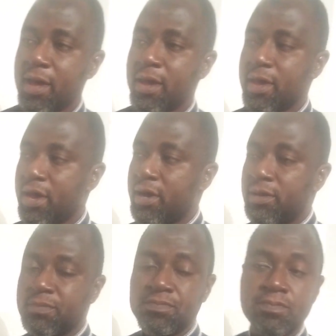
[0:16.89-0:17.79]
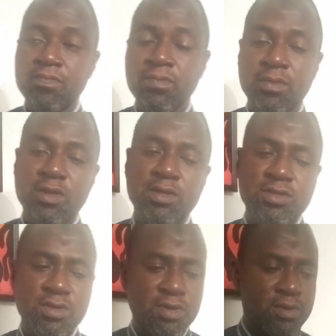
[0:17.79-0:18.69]
Yeah,
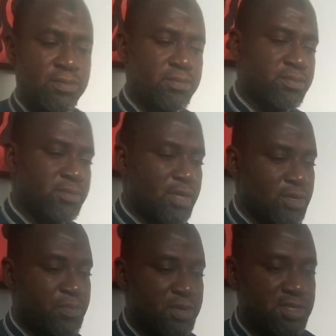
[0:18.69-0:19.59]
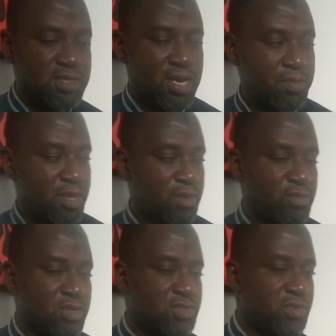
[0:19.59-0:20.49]
so can you please tell me
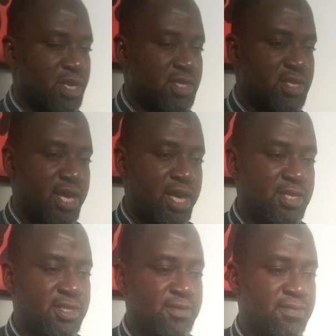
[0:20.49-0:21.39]
what's today's date?